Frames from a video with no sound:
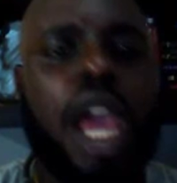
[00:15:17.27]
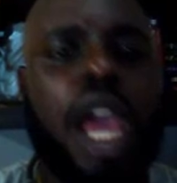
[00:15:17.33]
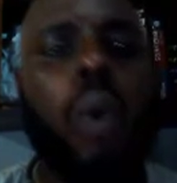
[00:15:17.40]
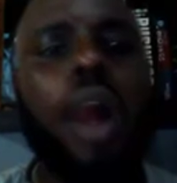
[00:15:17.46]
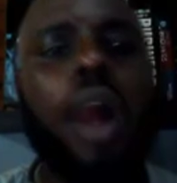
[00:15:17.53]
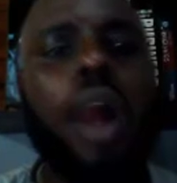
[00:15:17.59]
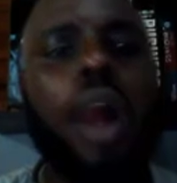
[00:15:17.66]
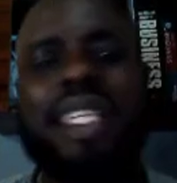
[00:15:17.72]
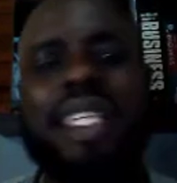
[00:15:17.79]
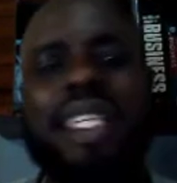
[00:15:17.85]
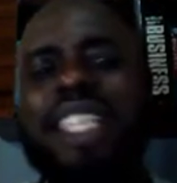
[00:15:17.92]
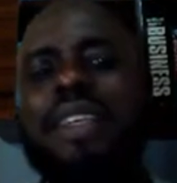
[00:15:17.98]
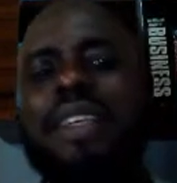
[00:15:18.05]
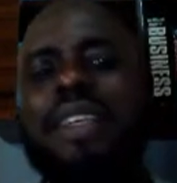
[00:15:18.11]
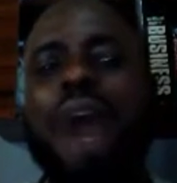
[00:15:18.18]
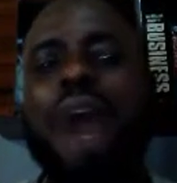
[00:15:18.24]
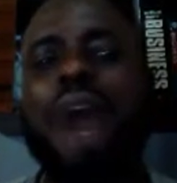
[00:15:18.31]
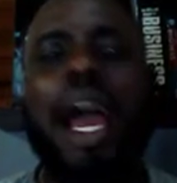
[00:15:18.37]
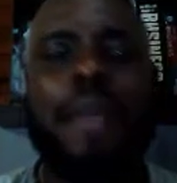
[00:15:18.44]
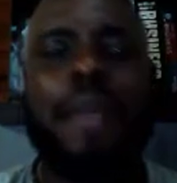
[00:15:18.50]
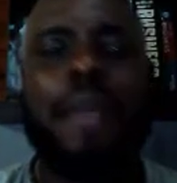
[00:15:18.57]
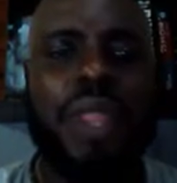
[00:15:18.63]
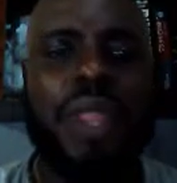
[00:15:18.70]
A wallet is a
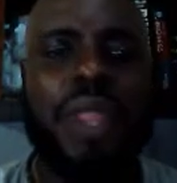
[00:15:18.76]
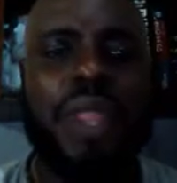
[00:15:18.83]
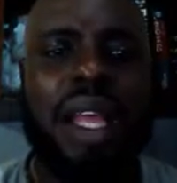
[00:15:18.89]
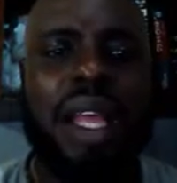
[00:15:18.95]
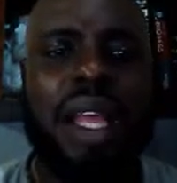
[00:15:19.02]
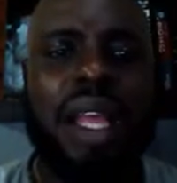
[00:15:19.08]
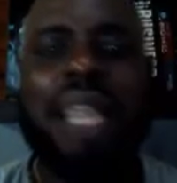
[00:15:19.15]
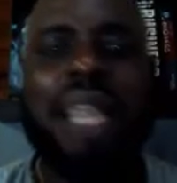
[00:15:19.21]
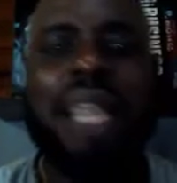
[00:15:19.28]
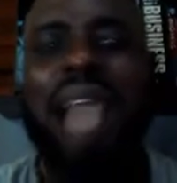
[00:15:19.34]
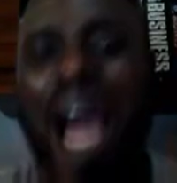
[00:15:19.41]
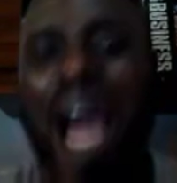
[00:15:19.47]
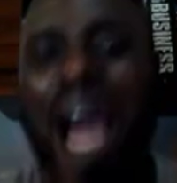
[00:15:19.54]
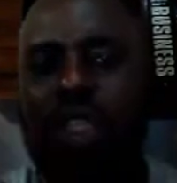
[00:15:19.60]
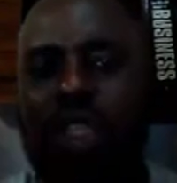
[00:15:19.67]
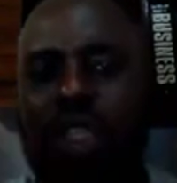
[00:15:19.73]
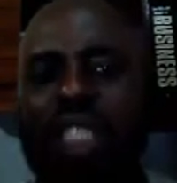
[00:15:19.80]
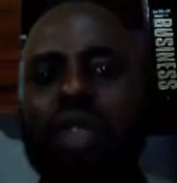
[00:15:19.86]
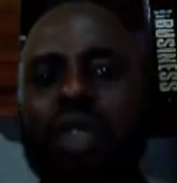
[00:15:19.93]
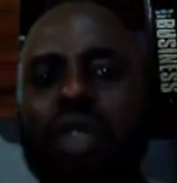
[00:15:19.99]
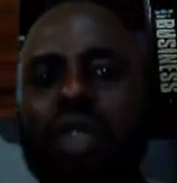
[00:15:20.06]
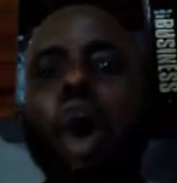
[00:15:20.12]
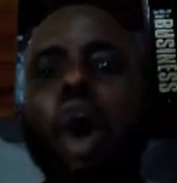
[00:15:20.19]
file that
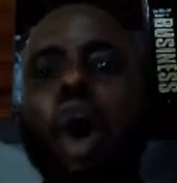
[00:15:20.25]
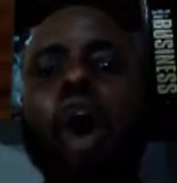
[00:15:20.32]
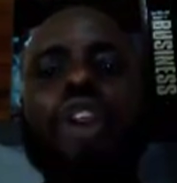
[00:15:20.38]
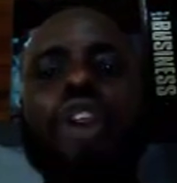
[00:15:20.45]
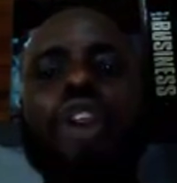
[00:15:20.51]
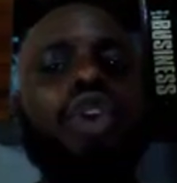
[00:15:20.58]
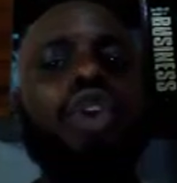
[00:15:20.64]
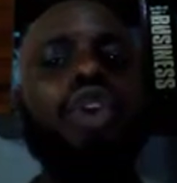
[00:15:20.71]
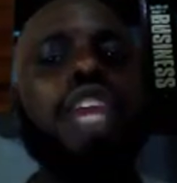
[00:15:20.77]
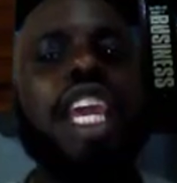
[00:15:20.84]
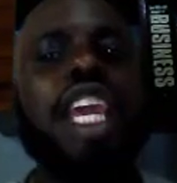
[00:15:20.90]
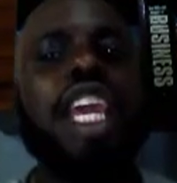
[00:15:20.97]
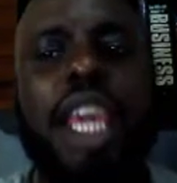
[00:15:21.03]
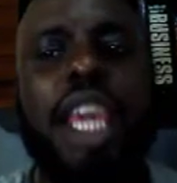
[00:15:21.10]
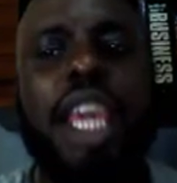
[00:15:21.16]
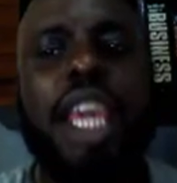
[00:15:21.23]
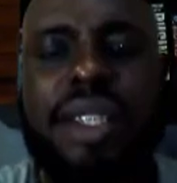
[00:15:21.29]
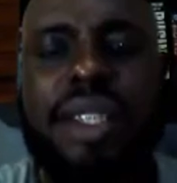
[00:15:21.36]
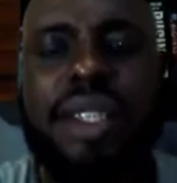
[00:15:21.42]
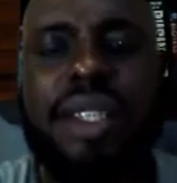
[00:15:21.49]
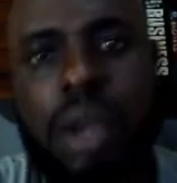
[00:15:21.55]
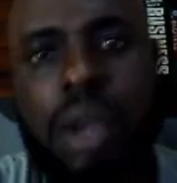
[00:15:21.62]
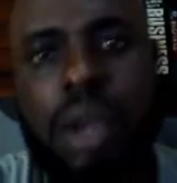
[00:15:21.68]
houses all the unique
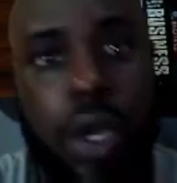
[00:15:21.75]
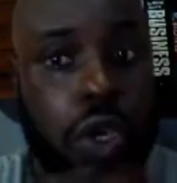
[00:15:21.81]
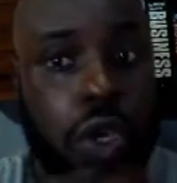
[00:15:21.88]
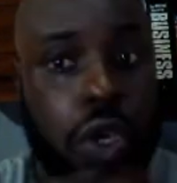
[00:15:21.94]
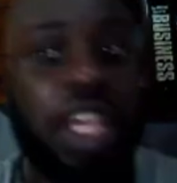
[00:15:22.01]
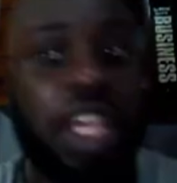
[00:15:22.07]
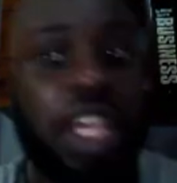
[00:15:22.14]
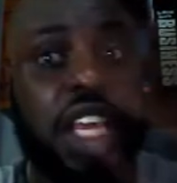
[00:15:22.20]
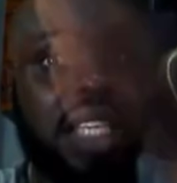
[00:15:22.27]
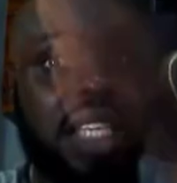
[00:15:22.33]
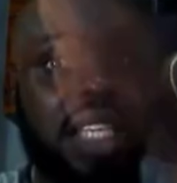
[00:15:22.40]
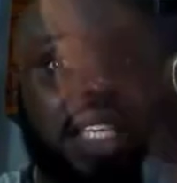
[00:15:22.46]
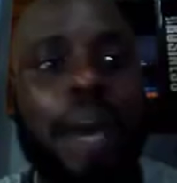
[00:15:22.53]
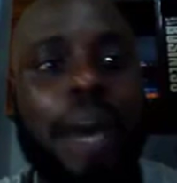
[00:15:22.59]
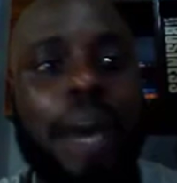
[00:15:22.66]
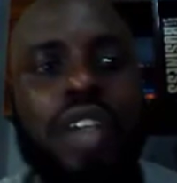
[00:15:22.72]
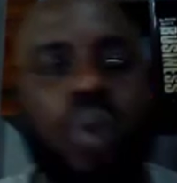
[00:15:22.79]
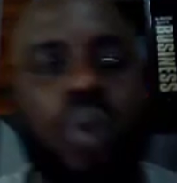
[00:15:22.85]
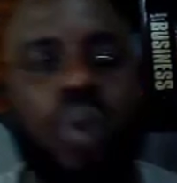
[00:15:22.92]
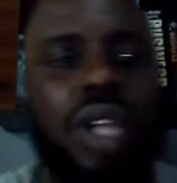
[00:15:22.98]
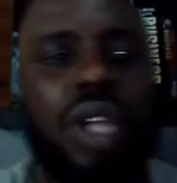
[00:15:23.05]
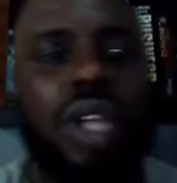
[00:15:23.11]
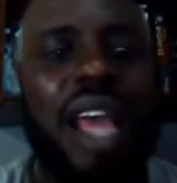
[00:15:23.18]
keys. Unique keys are
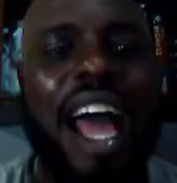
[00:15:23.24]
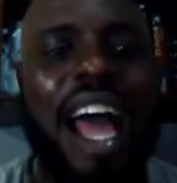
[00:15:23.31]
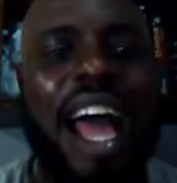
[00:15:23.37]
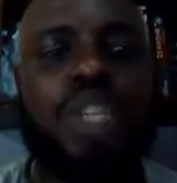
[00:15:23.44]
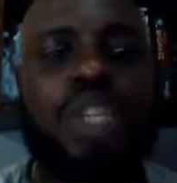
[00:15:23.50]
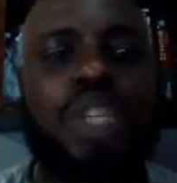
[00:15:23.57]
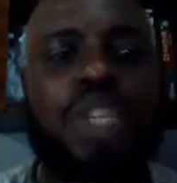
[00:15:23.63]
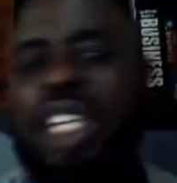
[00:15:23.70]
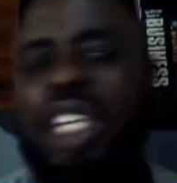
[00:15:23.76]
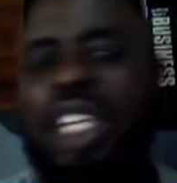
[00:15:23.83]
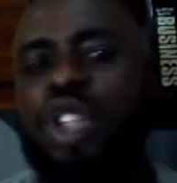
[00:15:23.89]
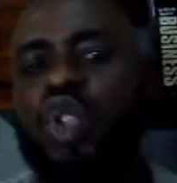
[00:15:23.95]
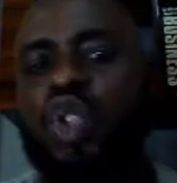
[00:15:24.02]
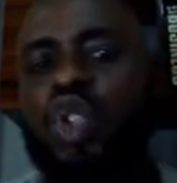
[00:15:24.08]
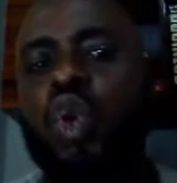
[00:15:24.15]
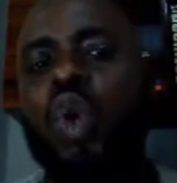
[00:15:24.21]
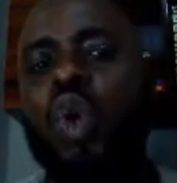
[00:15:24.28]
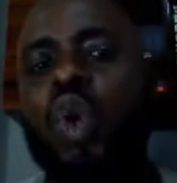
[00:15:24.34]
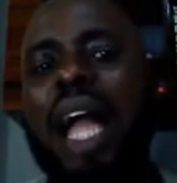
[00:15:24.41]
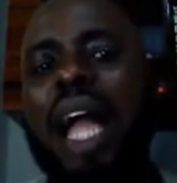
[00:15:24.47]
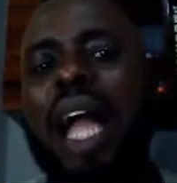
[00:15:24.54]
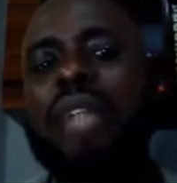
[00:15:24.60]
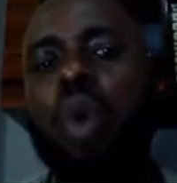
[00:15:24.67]
password attributed to
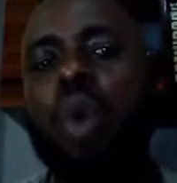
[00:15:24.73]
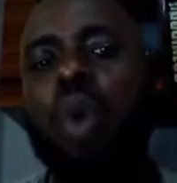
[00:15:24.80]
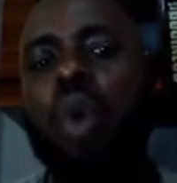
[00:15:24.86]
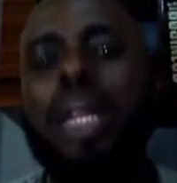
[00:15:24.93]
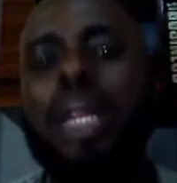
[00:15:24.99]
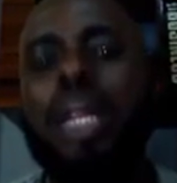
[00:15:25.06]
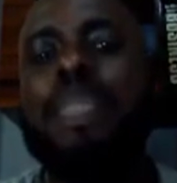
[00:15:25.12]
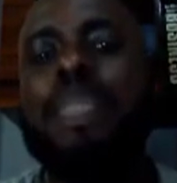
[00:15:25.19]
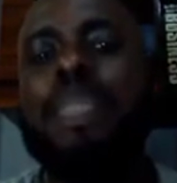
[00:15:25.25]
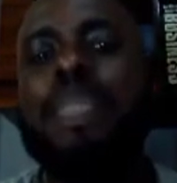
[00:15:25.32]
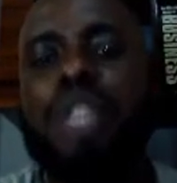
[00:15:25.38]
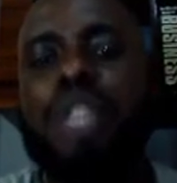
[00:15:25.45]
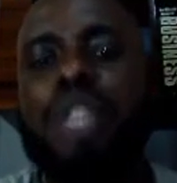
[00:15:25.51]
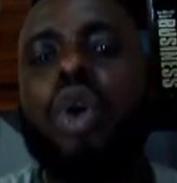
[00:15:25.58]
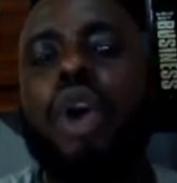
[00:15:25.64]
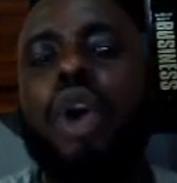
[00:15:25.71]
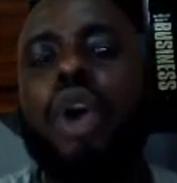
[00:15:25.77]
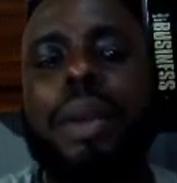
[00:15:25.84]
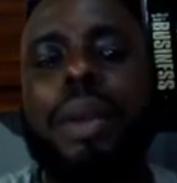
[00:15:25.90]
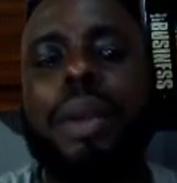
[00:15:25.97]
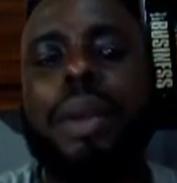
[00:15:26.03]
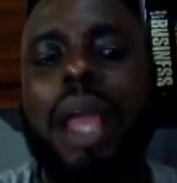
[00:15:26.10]
an owner's Bitcoin,